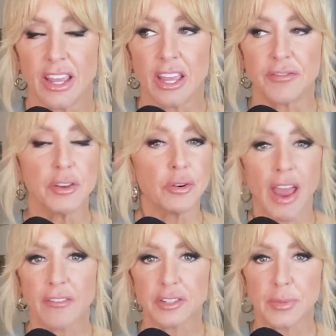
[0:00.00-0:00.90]
If you don't
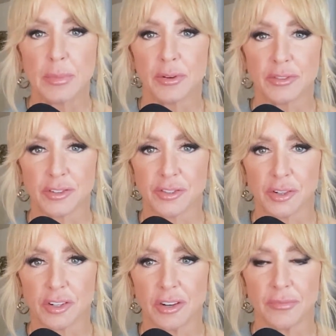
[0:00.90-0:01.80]
have those people in your
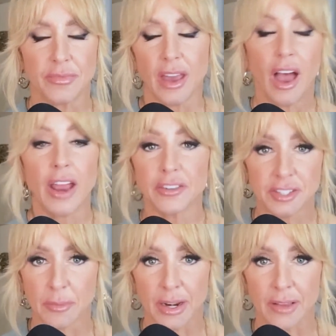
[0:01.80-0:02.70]
circle, hire
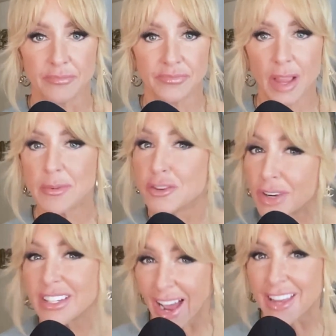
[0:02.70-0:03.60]
somebody. I mean, you
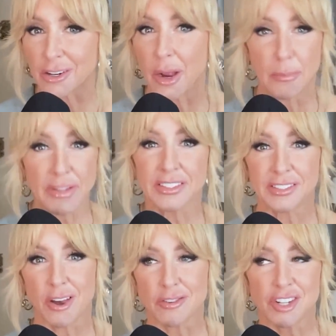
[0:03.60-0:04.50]
can hire a business
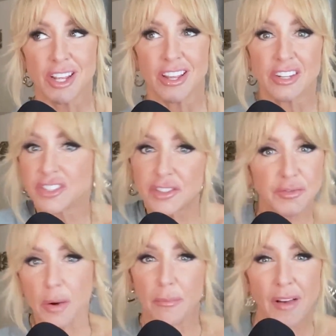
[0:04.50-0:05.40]
coach just
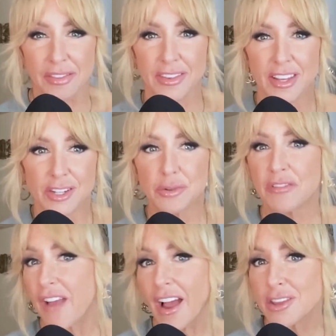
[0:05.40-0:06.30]
for a month to
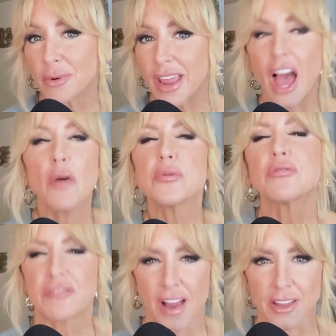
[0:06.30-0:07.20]
evaluate, help you
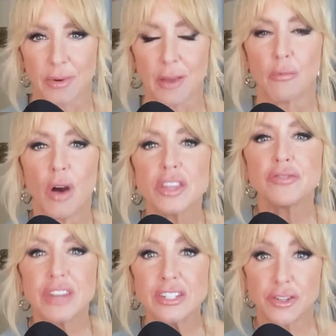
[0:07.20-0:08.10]
evaluate what
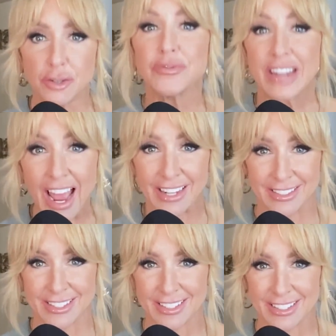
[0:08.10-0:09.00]
you need to do
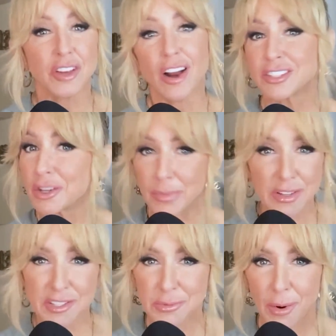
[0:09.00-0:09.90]
next. Talk to your
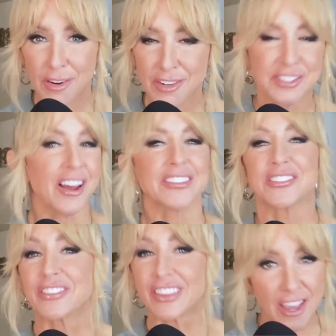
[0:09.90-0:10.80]
business partners, talk to
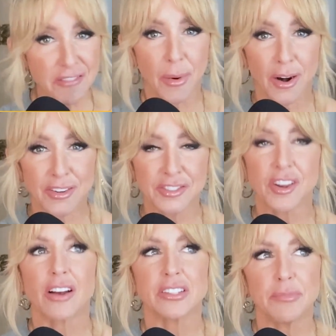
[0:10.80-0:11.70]
your life partners,
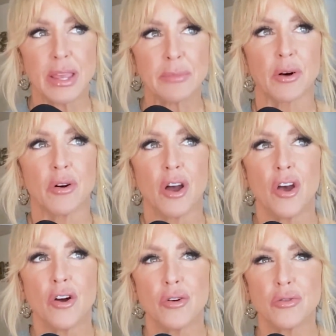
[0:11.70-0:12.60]
talk to people
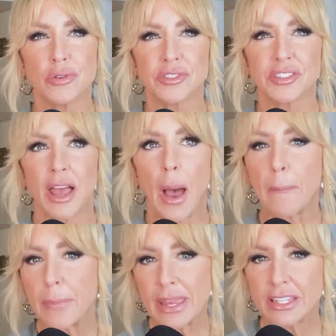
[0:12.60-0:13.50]
whose
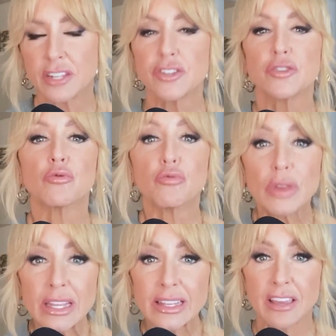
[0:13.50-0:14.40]
opinion you
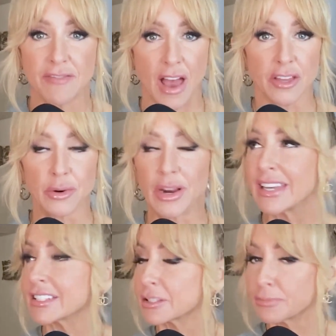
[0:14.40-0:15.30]
really value,
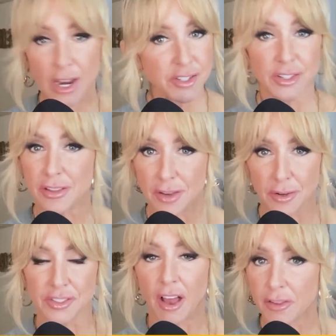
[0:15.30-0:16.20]
and especially
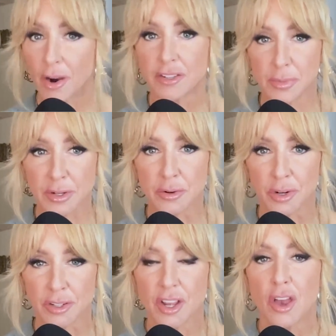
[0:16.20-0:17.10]
those other
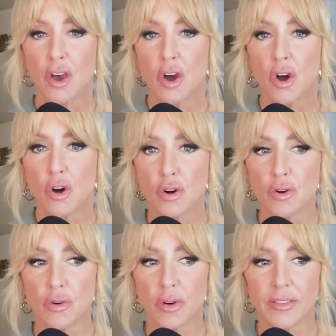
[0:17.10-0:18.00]
entrepreneurs
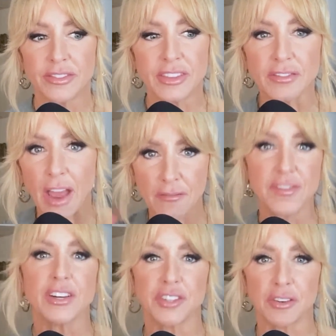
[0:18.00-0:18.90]
who they've got
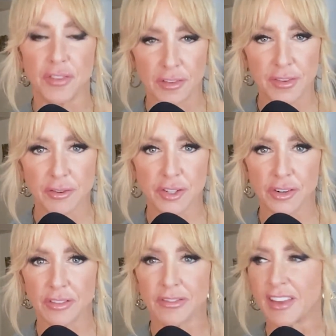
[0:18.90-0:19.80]
vision for the
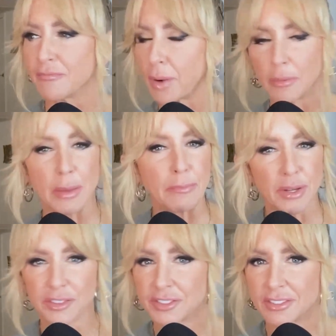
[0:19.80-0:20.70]
future. They've probably
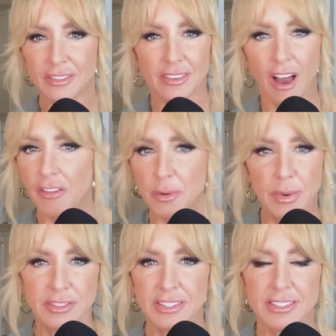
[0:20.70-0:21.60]
built other
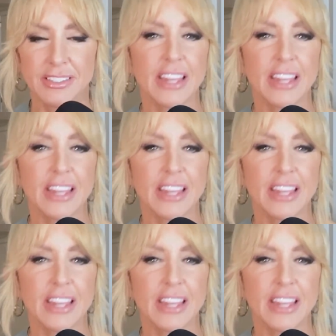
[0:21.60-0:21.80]
businesses.